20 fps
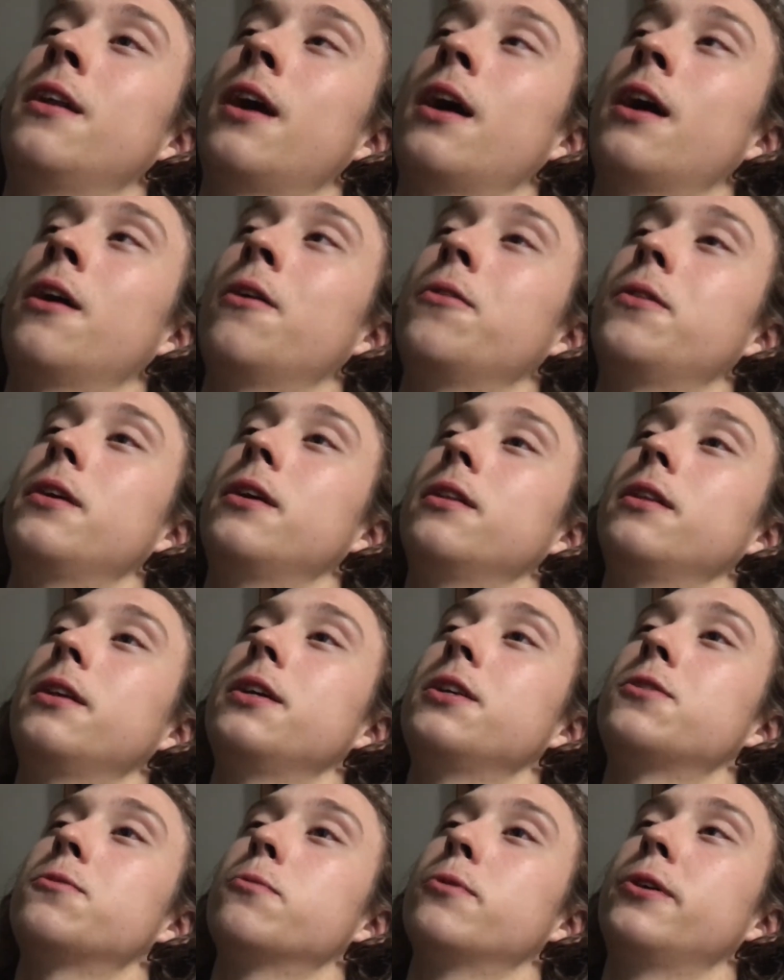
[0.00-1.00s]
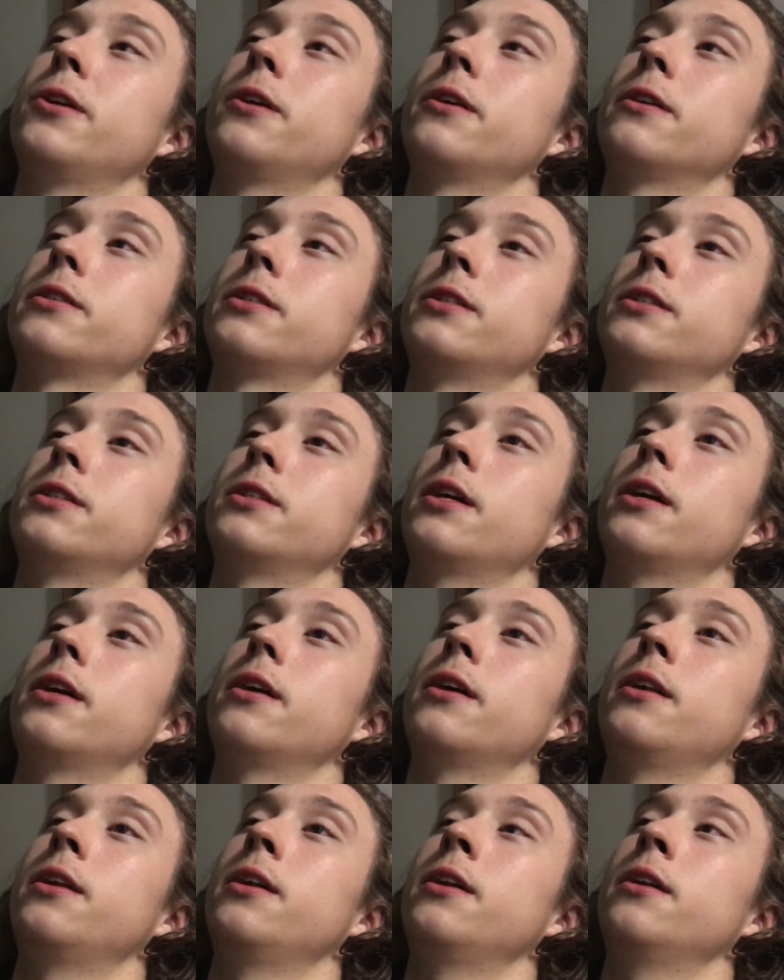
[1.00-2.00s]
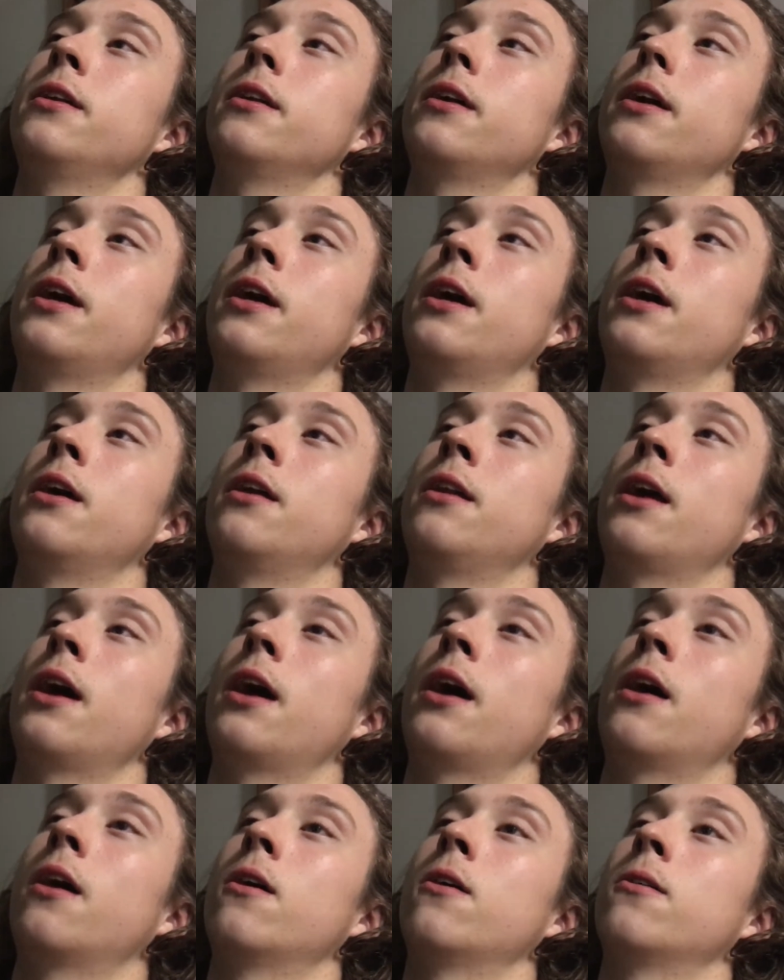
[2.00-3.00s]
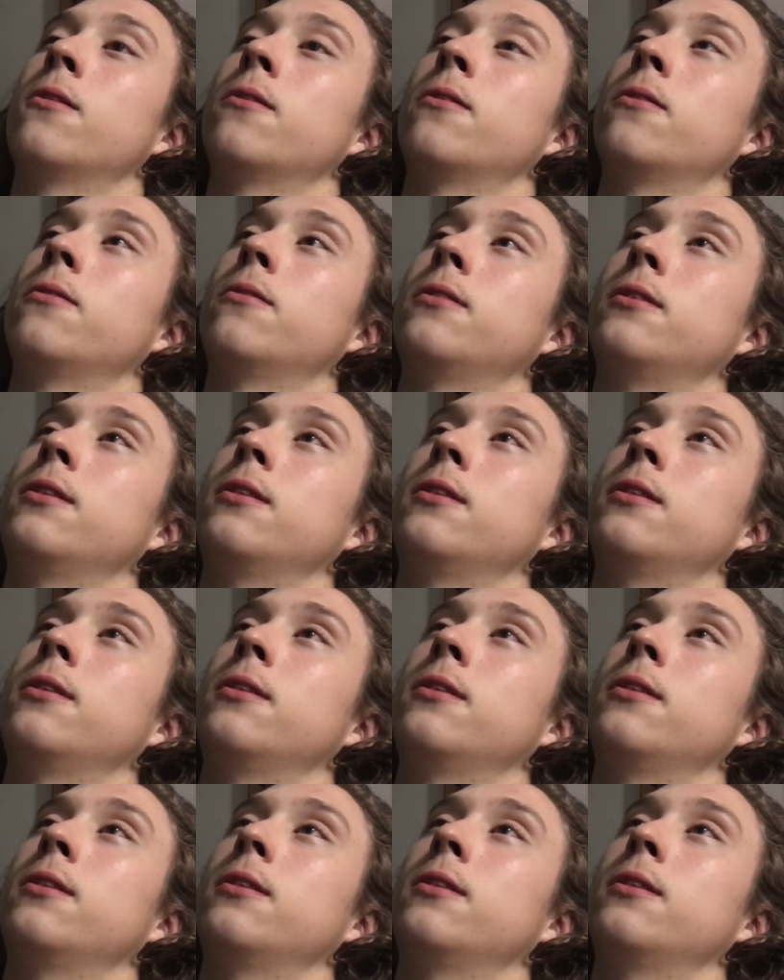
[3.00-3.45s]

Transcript: how the elites rule our society, and how